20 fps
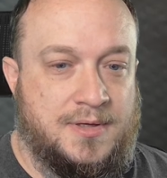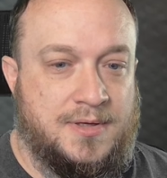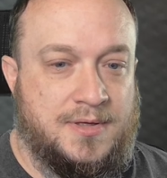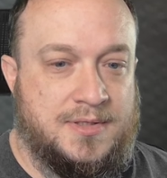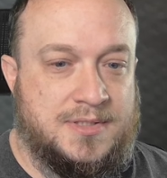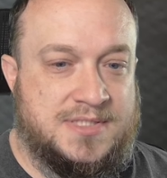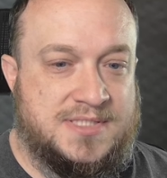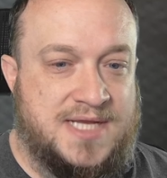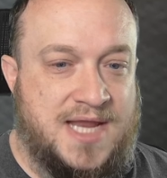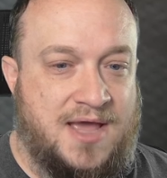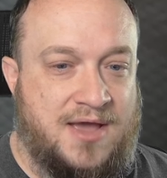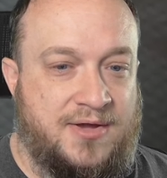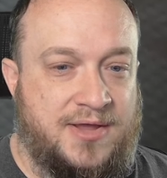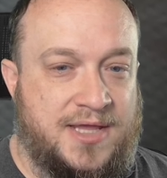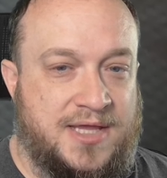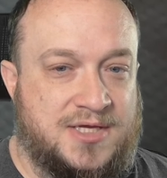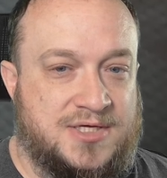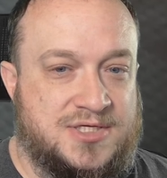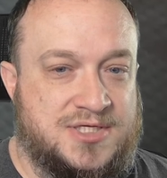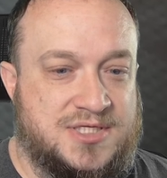So now he
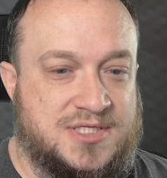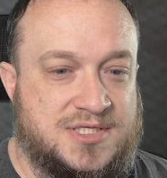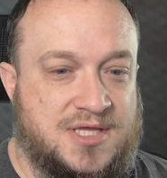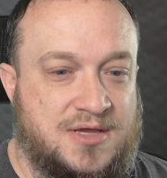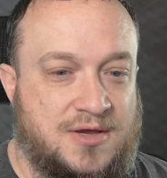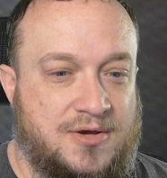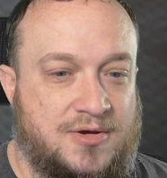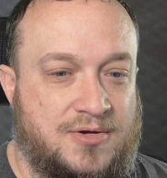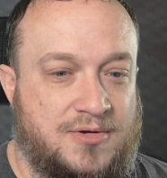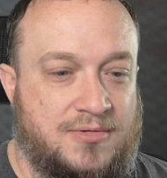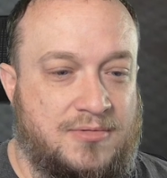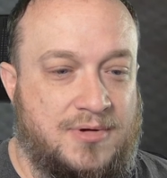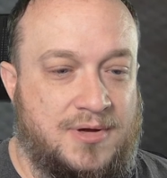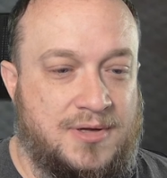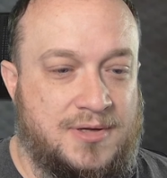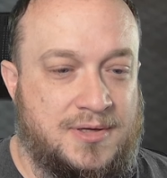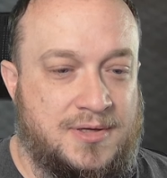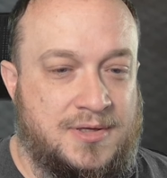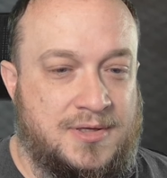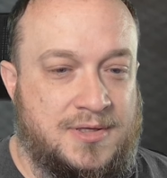can just go,
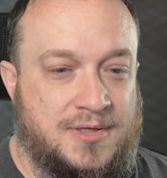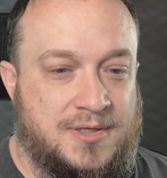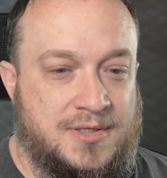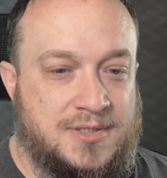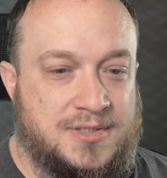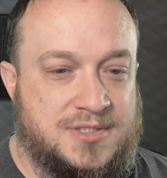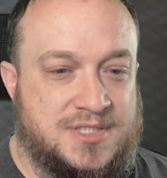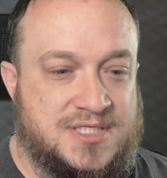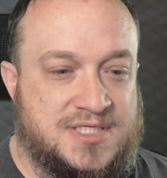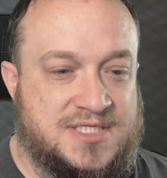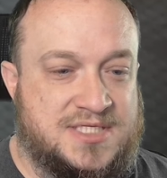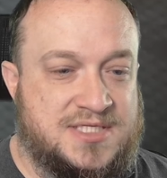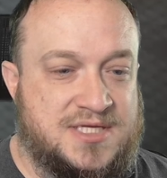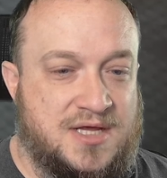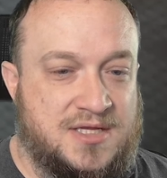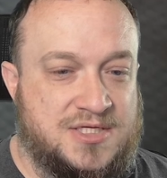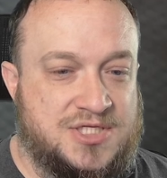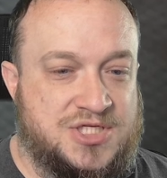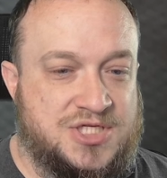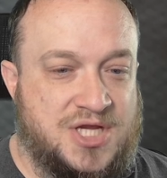just
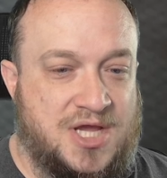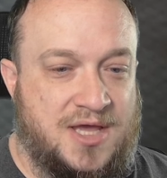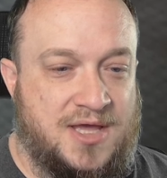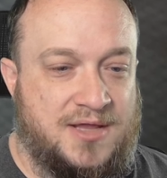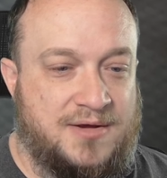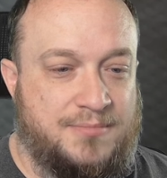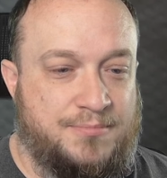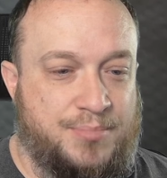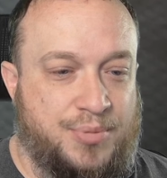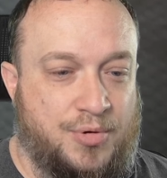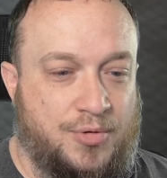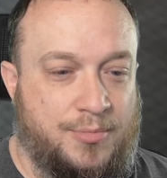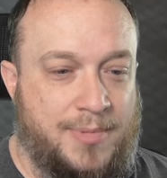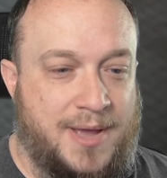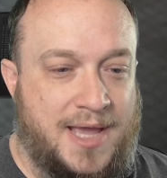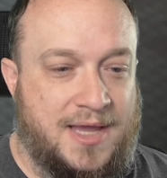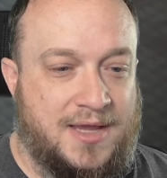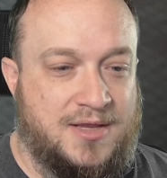stun shot, pull back